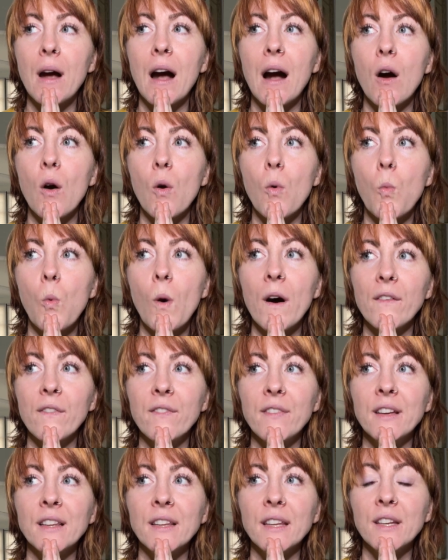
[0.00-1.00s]
out what
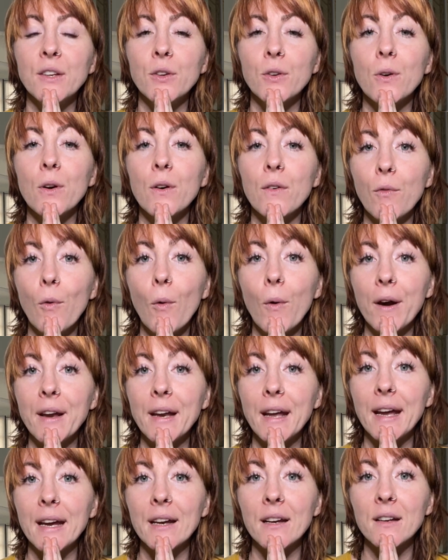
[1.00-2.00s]
feeling you're
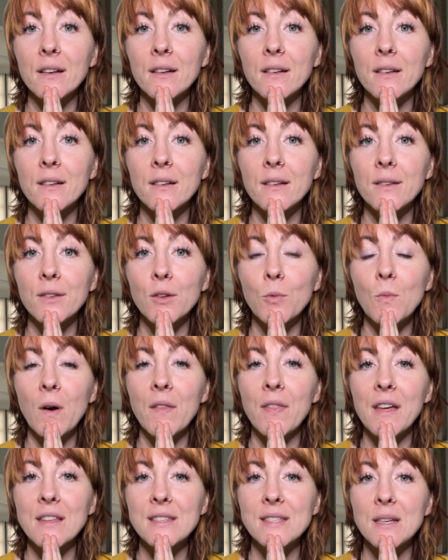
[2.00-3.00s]
avoiding, the
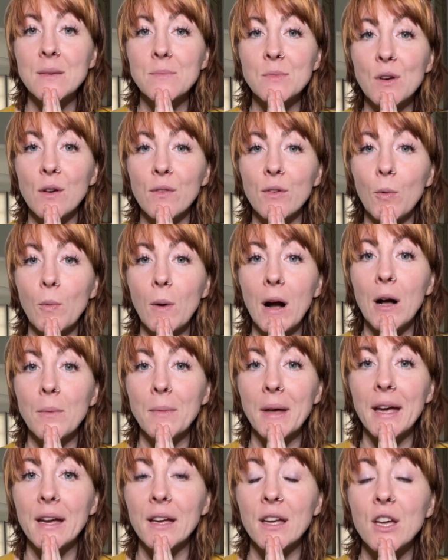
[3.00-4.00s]
one that seems
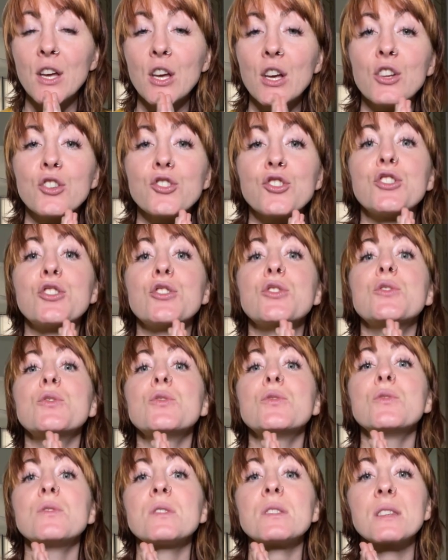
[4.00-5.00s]
overwhelming,
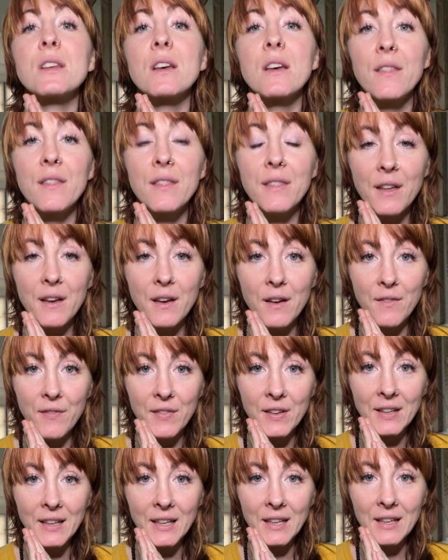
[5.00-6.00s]
choose the
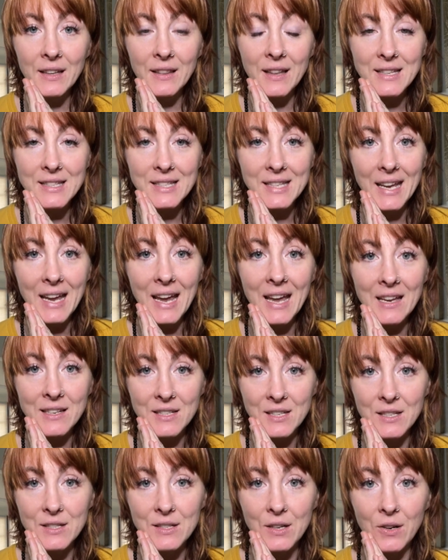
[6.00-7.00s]
feeling that's the
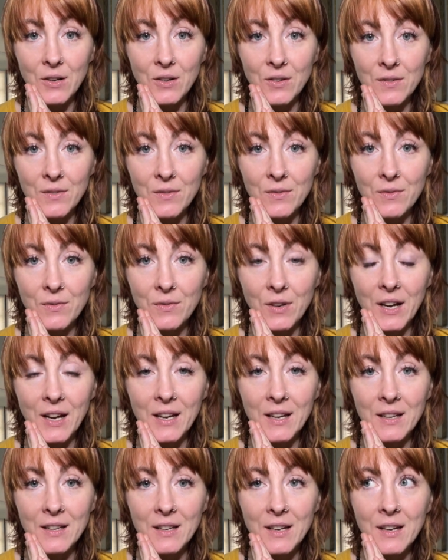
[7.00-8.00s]
antidote,
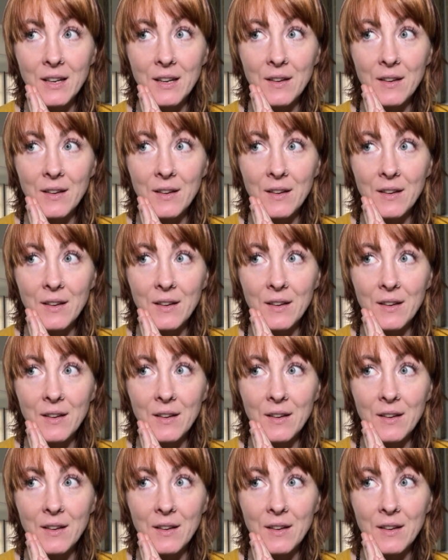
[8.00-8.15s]
right?